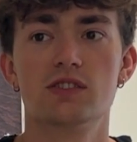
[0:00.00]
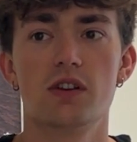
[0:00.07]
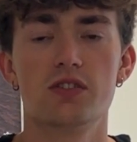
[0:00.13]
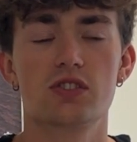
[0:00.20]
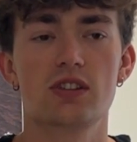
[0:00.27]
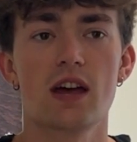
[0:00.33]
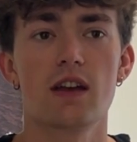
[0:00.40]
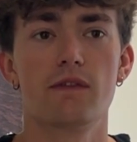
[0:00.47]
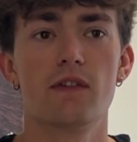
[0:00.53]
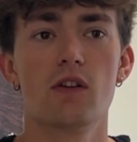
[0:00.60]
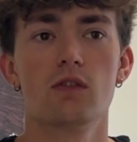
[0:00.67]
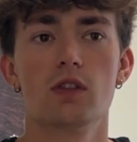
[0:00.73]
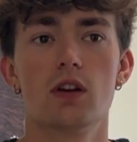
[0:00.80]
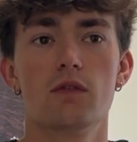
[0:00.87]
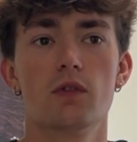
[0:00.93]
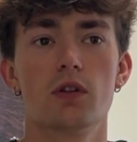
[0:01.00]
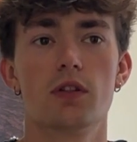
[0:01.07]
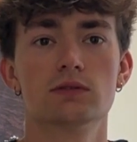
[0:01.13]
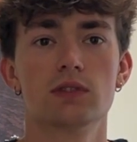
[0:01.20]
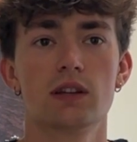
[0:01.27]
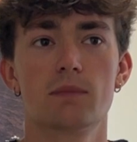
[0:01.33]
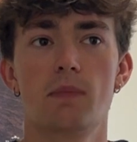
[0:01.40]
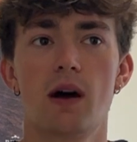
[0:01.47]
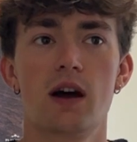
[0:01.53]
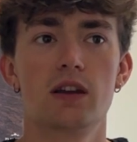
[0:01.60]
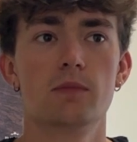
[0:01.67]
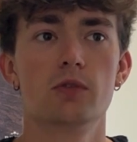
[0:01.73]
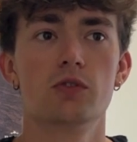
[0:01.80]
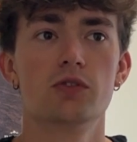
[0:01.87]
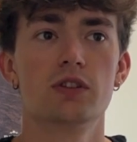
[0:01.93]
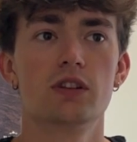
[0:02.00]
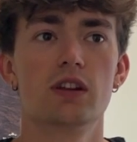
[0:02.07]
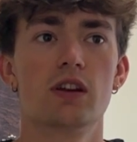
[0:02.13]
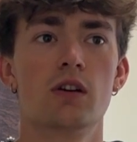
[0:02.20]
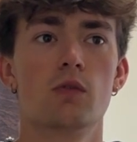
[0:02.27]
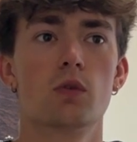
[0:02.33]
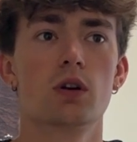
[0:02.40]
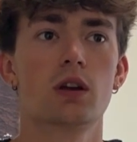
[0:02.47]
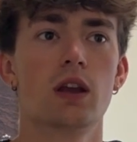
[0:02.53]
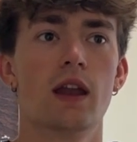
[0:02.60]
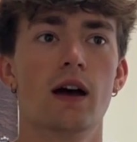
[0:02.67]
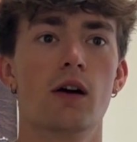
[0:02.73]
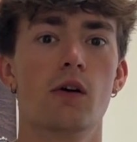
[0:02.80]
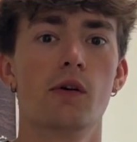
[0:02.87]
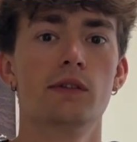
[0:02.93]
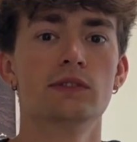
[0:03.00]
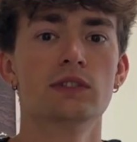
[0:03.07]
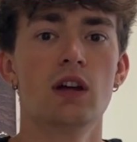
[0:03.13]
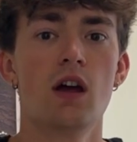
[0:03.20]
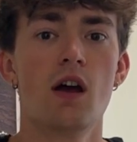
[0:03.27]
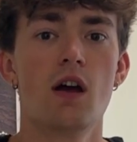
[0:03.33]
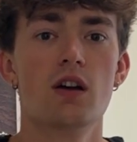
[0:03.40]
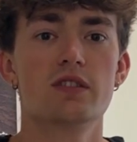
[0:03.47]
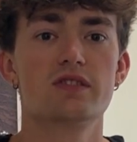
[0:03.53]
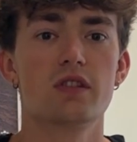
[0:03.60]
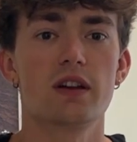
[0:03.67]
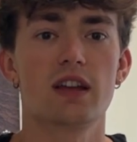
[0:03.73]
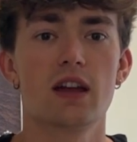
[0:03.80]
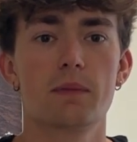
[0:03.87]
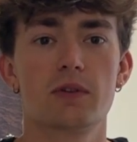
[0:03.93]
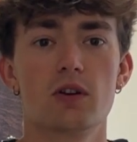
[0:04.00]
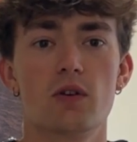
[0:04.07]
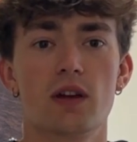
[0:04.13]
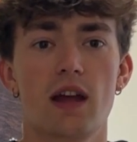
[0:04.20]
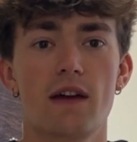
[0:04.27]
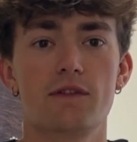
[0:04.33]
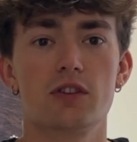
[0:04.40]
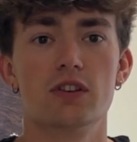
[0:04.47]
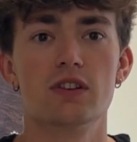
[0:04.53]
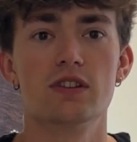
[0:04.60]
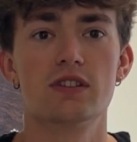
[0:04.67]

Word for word: So I just kind of fell in love with like bodybuilding, you know, working out. So I kept going after he